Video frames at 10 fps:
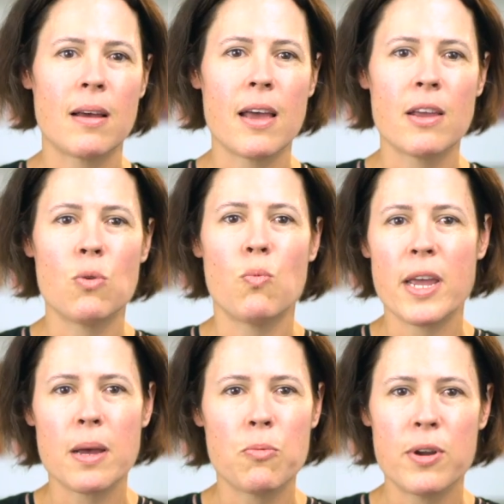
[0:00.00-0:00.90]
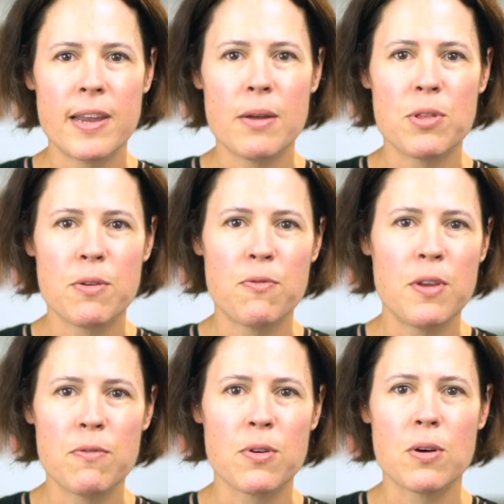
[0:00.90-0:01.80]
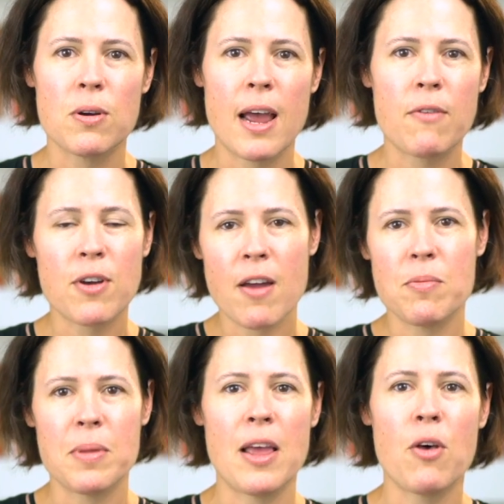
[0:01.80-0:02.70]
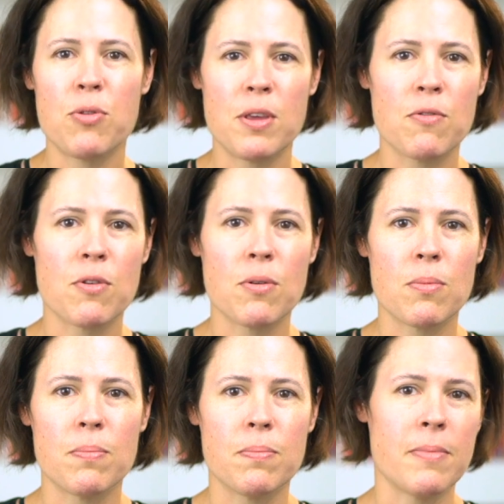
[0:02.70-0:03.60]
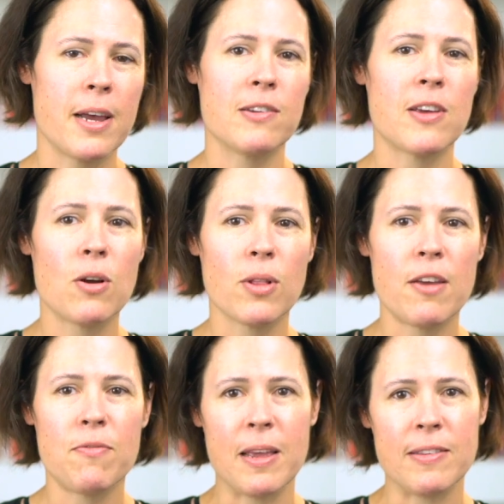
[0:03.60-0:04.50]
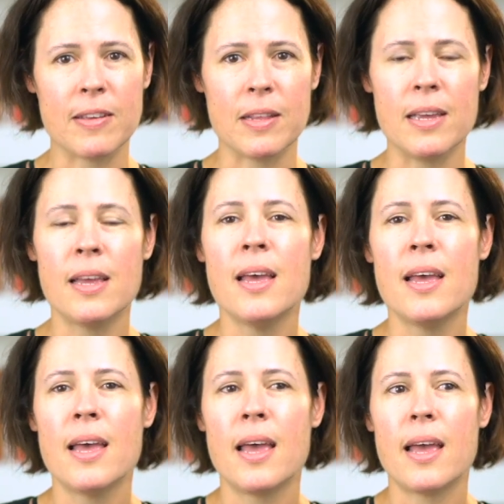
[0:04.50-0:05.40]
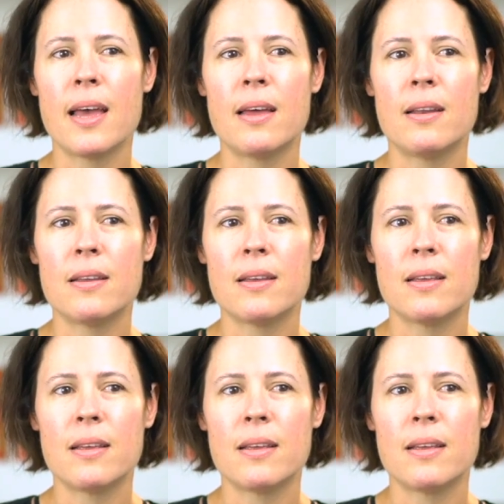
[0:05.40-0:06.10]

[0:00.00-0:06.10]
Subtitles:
I could wake up one day with a fever after having been healthy for my entire life, basically, and